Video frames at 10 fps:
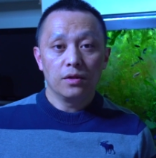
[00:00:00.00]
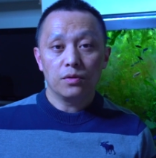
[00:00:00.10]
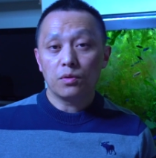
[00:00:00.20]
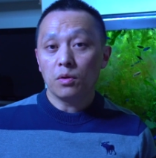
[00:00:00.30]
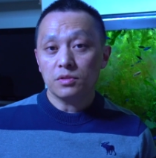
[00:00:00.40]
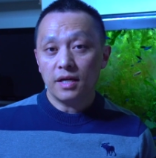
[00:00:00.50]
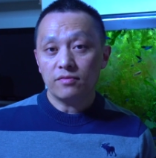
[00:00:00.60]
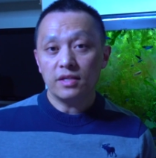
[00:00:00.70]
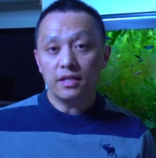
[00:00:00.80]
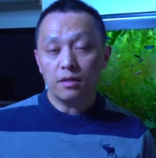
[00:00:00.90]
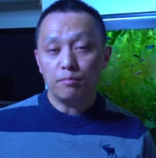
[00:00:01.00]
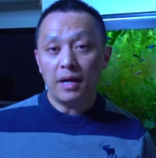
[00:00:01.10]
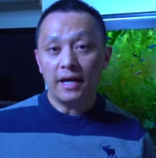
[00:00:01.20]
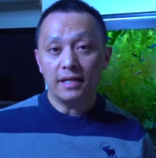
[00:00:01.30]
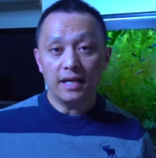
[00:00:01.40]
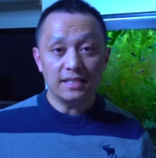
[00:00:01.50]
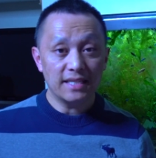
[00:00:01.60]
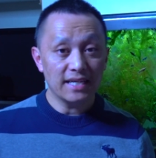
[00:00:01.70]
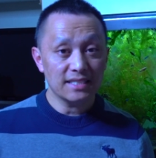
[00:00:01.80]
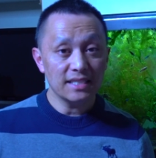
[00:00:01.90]
You're going to have to end up buying a
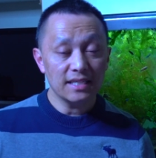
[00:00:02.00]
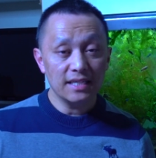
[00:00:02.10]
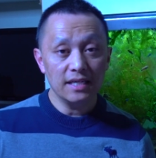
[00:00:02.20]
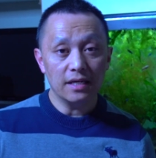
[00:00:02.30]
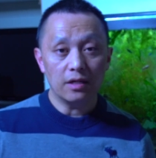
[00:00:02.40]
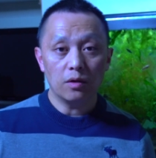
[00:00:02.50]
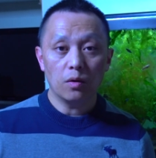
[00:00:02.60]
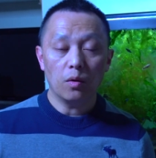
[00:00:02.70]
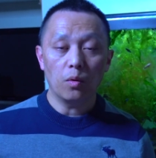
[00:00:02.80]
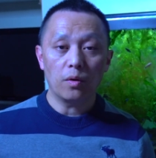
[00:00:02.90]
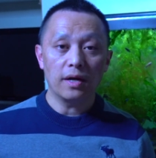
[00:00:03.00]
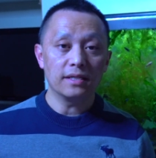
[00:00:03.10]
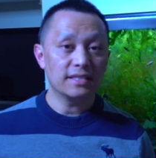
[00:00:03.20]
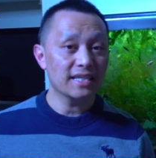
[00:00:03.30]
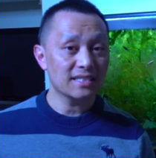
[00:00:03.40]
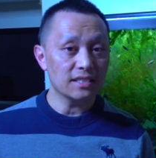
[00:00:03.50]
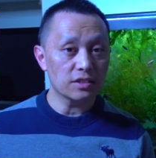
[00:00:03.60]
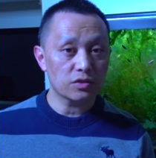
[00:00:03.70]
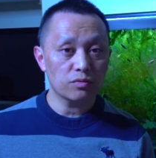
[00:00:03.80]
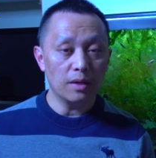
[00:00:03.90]
testing kit or a testing
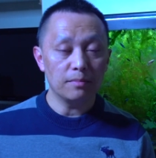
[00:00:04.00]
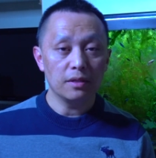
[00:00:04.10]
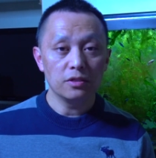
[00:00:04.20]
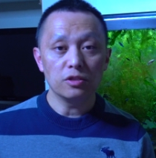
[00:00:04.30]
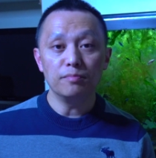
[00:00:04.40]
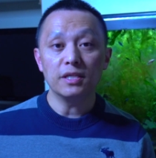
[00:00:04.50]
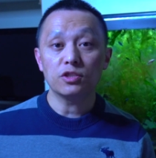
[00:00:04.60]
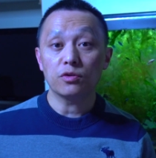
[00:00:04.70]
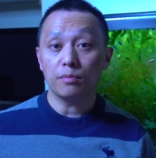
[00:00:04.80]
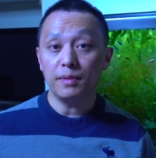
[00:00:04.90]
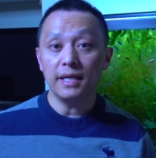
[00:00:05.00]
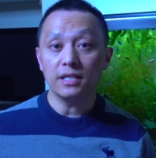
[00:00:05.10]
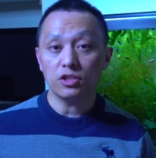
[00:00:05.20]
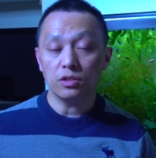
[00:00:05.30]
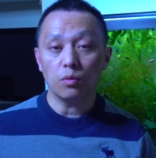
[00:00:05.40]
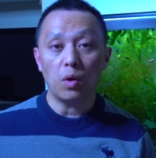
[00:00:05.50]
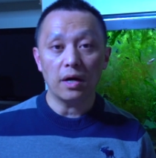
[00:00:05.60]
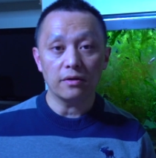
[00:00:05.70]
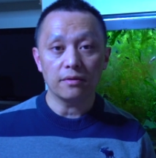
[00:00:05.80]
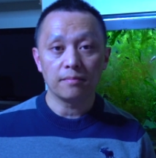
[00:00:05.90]
strip to measure your pH in the
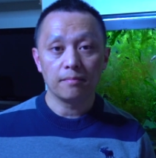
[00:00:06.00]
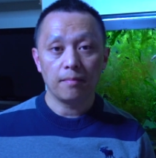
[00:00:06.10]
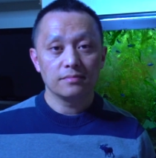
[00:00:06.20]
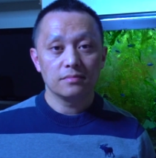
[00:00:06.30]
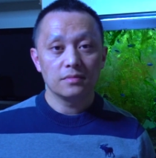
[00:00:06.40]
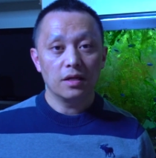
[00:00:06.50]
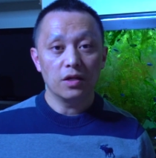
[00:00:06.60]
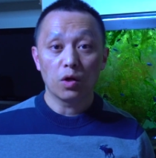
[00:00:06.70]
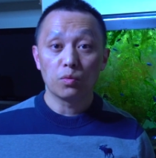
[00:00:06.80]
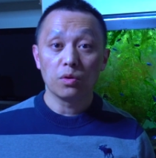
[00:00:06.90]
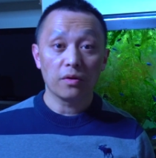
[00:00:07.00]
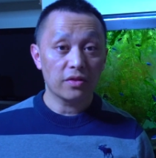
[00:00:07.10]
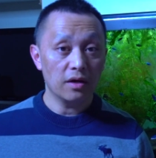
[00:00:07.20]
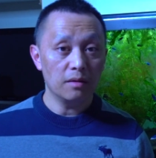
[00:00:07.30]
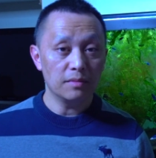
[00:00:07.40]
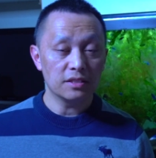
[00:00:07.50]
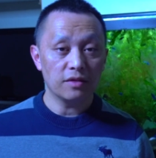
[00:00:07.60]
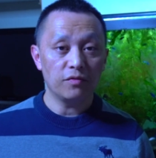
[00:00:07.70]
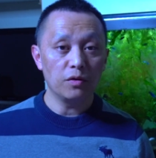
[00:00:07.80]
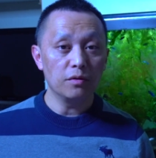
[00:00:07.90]
water. Now, a rule of thumb is
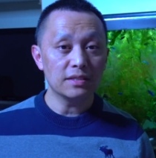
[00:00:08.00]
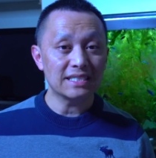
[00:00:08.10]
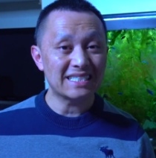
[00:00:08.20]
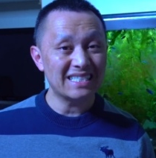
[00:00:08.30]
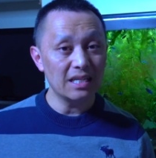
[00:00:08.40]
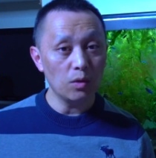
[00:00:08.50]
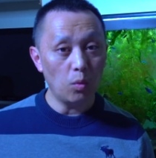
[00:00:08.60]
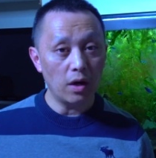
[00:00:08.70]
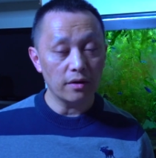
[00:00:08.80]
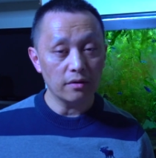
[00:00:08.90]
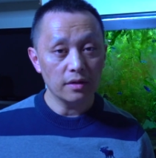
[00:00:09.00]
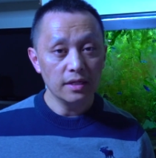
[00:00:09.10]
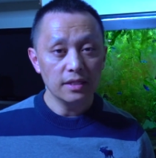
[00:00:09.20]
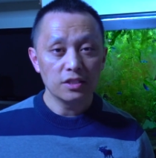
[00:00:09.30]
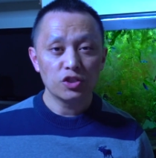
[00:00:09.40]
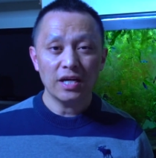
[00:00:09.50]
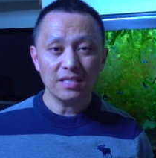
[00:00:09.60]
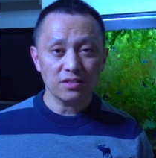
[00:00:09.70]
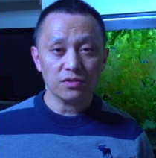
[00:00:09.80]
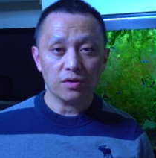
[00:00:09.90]
if you're using city water,
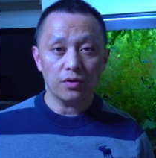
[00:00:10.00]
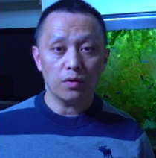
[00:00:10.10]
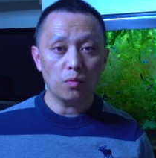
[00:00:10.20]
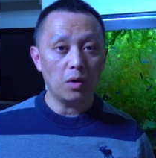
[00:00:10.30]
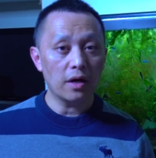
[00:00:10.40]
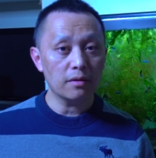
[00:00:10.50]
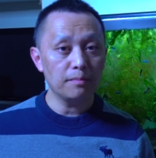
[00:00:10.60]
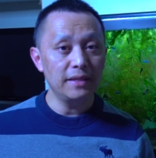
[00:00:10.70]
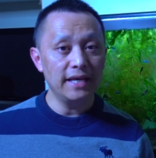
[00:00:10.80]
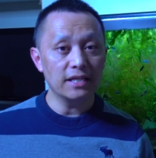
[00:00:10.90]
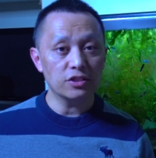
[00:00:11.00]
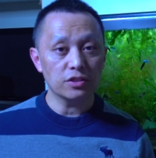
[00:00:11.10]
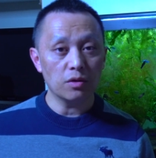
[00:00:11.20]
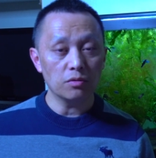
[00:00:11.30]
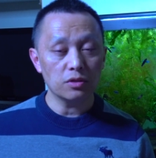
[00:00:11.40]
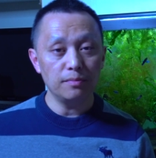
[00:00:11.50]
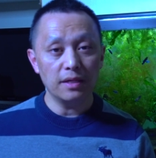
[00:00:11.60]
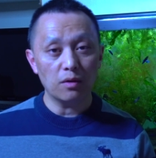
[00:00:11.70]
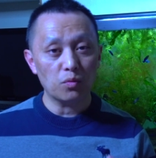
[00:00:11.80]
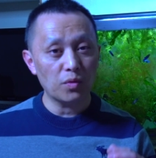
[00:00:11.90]
chances are your water pH is going to
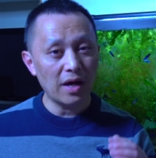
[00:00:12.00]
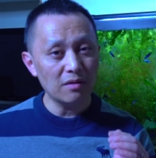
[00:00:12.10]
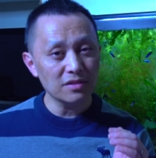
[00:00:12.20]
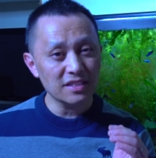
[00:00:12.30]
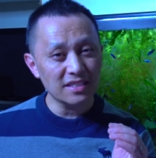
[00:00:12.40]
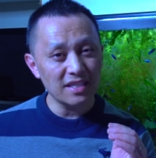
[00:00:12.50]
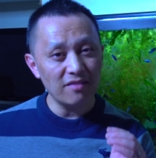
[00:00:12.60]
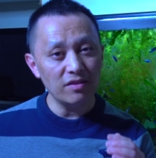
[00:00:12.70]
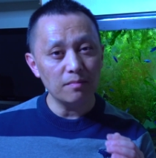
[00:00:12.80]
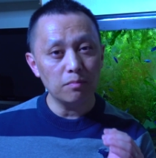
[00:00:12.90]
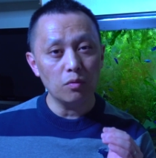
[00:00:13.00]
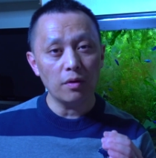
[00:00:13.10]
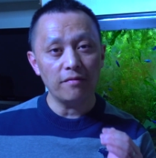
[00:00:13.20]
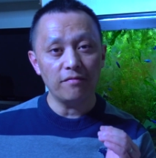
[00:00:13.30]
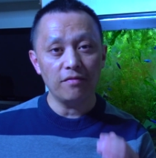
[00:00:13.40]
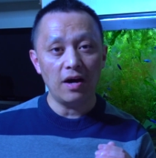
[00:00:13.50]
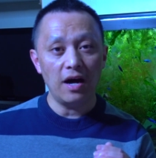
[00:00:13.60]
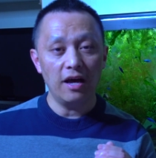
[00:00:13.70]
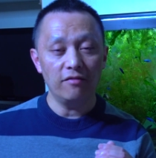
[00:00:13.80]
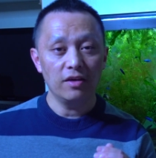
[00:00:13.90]
be around
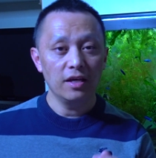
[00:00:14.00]
7.5,